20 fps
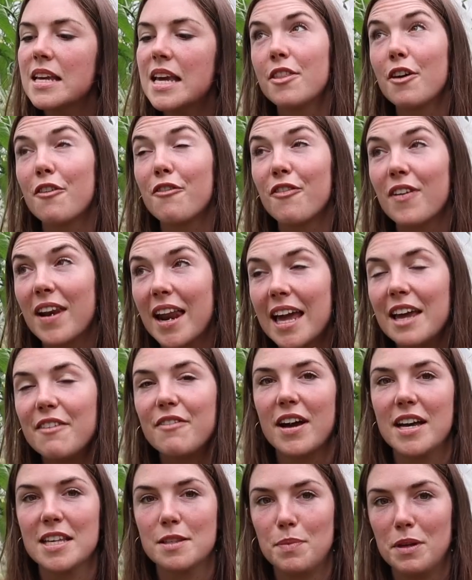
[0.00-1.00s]
The
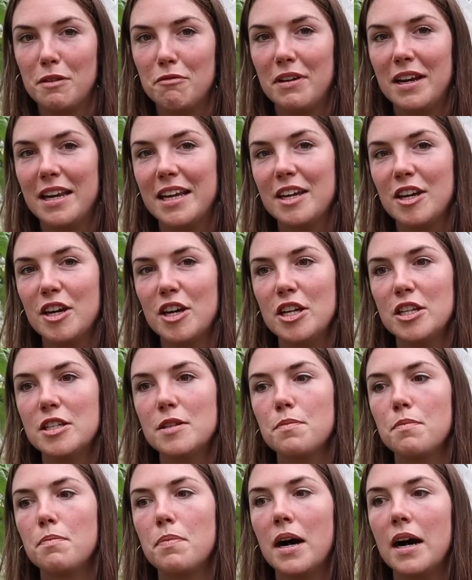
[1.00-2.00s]
flavour has been really good,
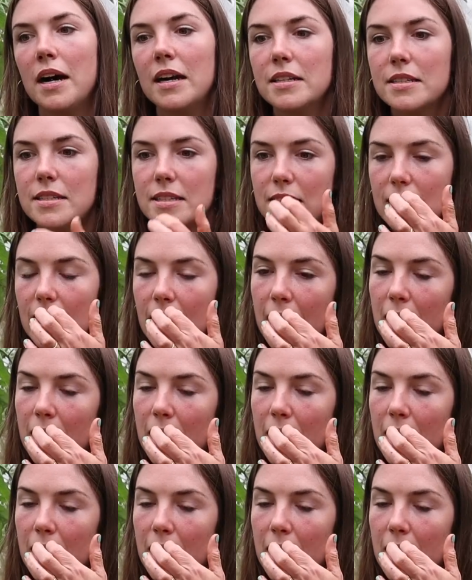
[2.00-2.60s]
but